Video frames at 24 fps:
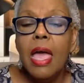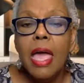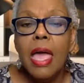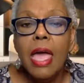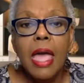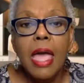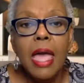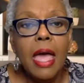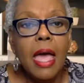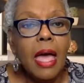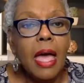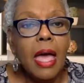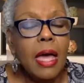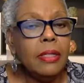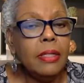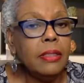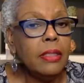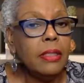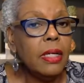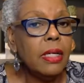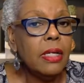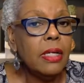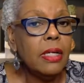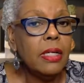
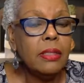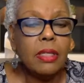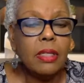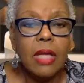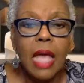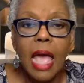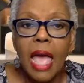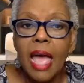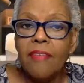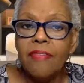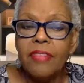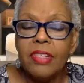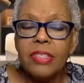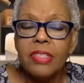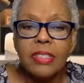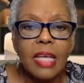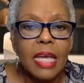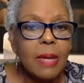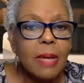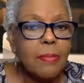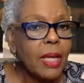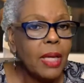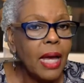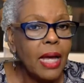and have the
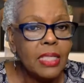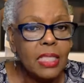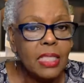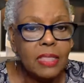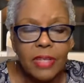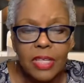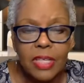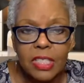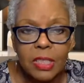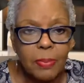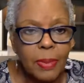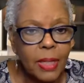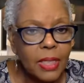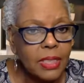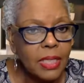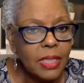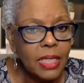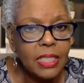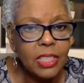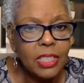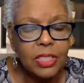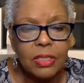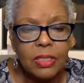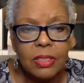same kinds of
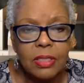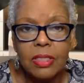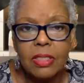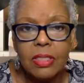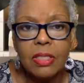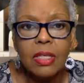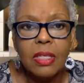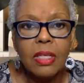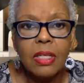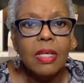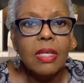expectations